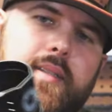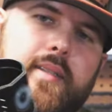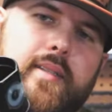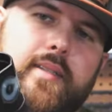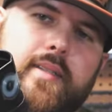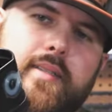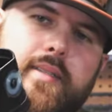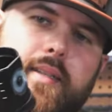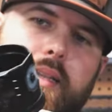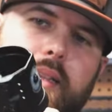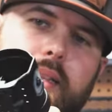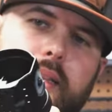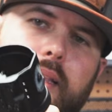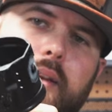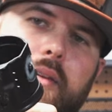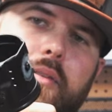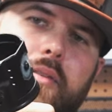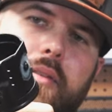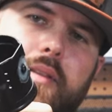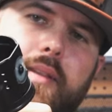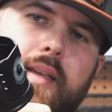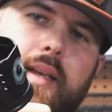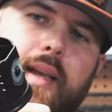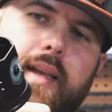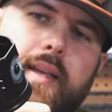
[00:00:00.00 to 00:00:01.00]
This is a little
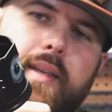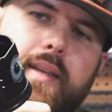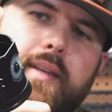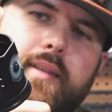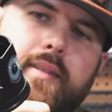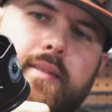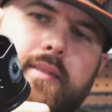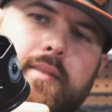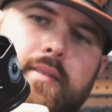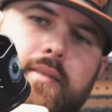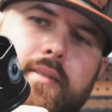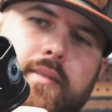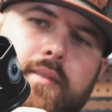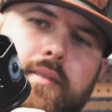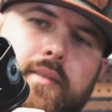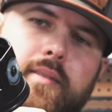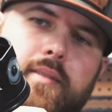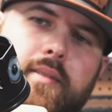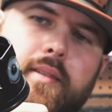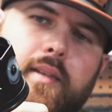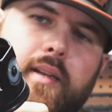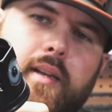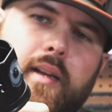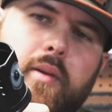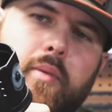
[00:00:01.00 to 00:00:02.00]
tight.
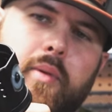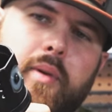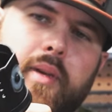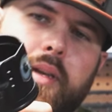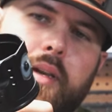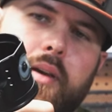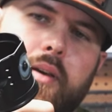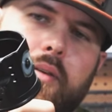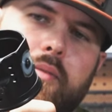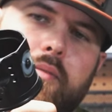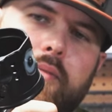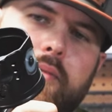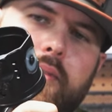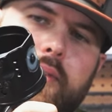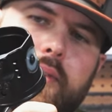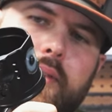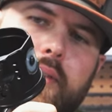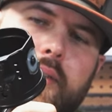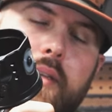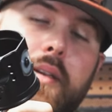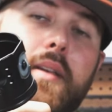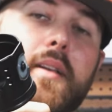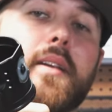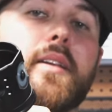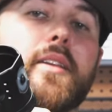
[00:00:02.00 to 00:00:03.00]
There we go.
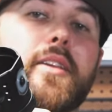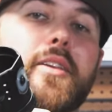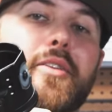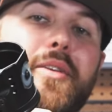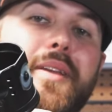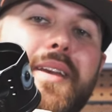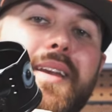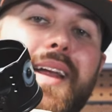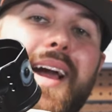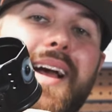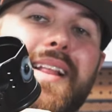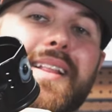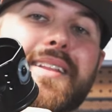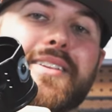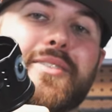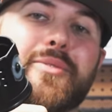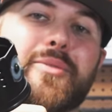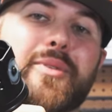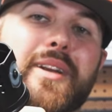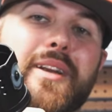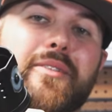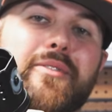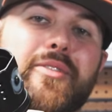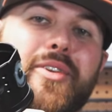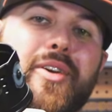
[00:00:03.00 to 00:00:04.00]
You can dial it to
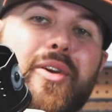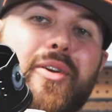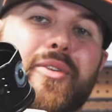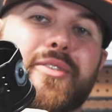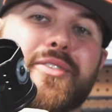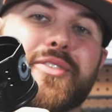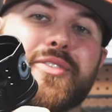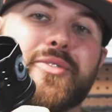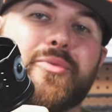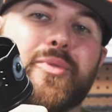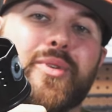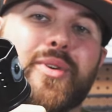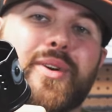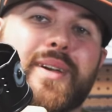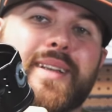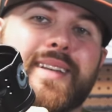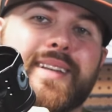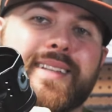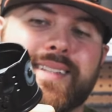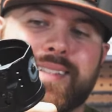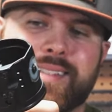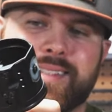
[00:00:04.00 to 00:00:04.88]
whatever yardage you want.